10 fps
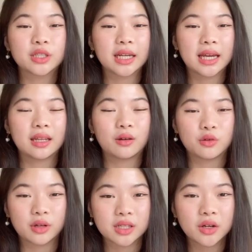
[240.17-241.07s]
check it out
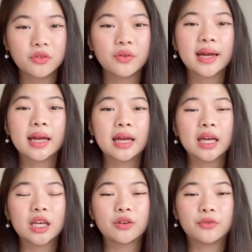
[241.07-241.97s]
yourself.
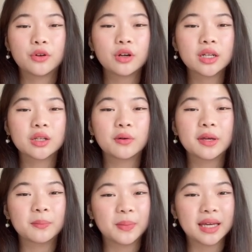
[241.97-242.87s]
If you're
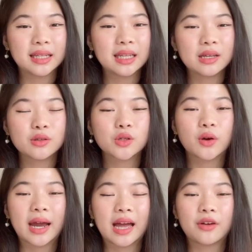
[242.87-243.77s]
doing big deals or
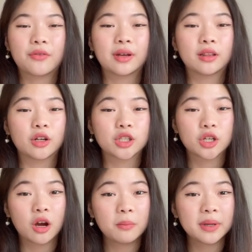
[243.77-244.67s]
have a large
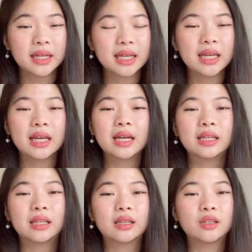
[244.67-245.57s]
company,
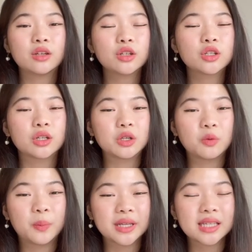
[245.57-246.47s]
then you should do
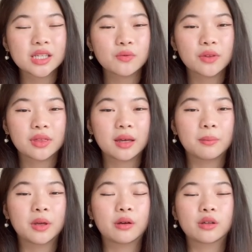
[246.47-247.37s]
business with them
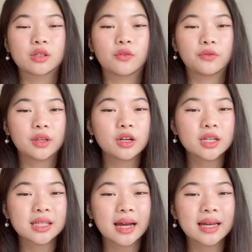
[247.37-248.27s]
because of their
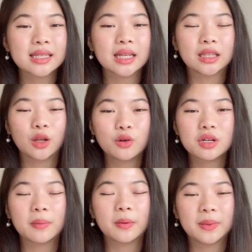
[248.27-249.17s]
size and loan
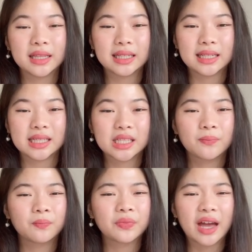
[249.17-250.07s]
capabilities.
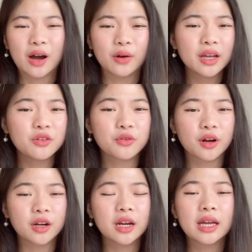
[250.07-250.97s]

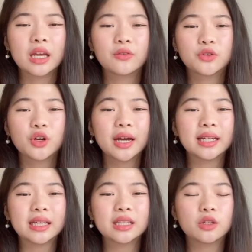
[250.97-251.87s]
However, if you're an
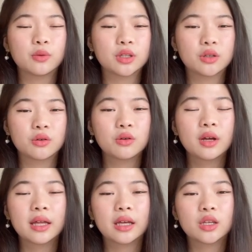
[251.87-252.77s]
individual
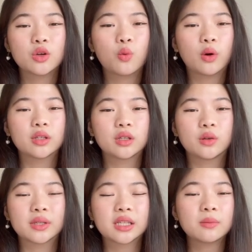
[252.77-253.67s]
and you want to
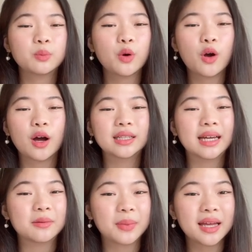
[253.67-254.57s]
do simple
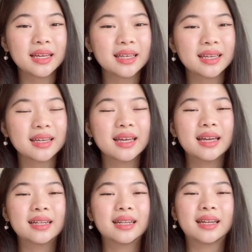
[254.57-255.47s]
online banking,
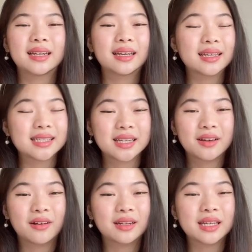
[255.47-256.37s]
then
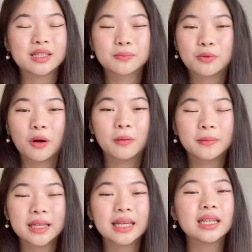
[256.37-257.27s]
Kasikorn is
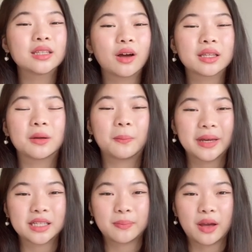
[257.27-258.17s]
probably not the
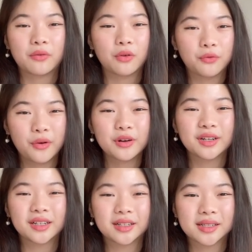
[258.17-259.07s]
best bank for
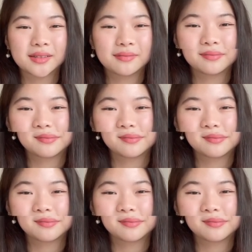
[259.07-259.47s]
foreigners.